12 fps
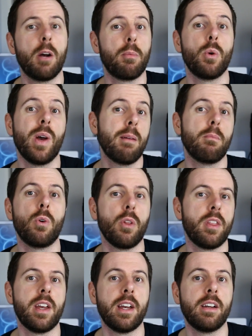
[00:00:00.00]
help you out more
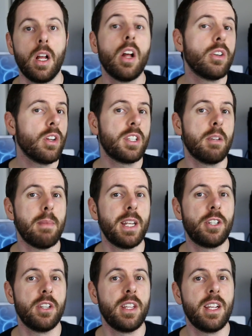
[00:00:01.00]
there. Not to
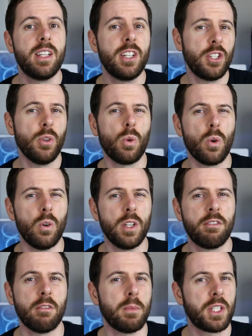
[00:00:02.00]
mention, the additional
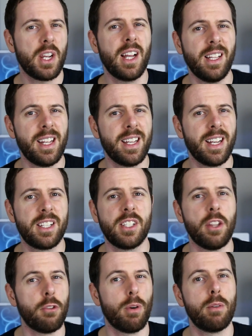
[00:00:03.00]
cores from Skylake X
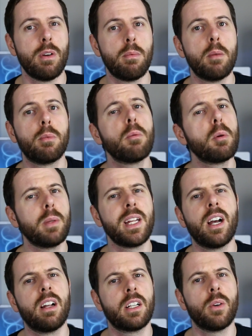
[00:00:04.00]
and Threadripper probably
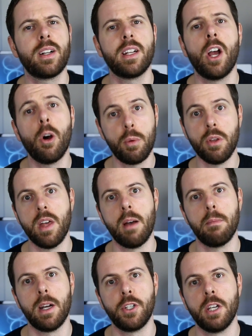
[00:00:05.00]
aren't going to help you
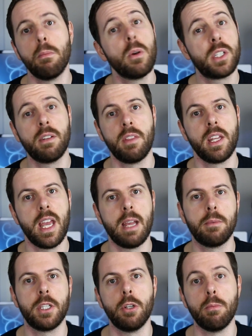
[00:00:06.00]
that much in most of the
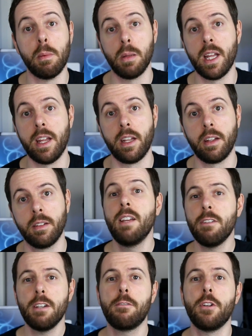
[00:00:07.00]
games that you'll be playing.
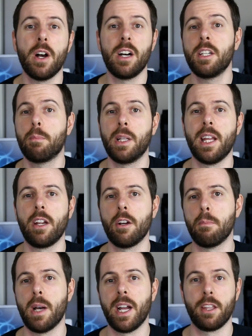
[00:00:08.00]
Even if you aren't planning
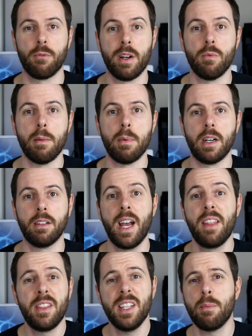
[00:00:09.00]
on buying Threadripper,
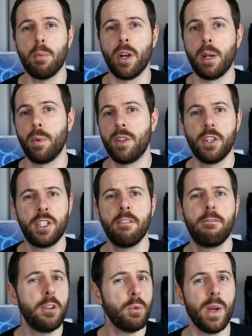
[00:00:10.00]
at this point with just a
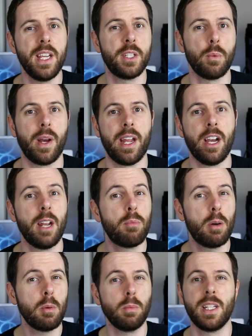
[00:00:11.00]
few weeks away, I'd
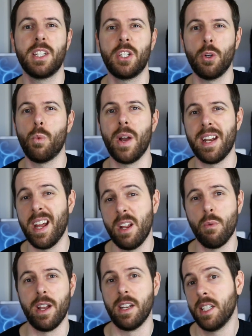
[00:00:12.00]
probably still wait
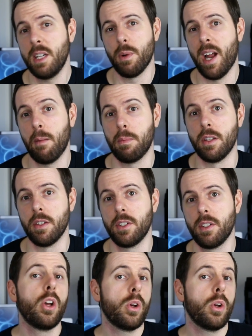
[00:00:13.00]
anyway to see what happens.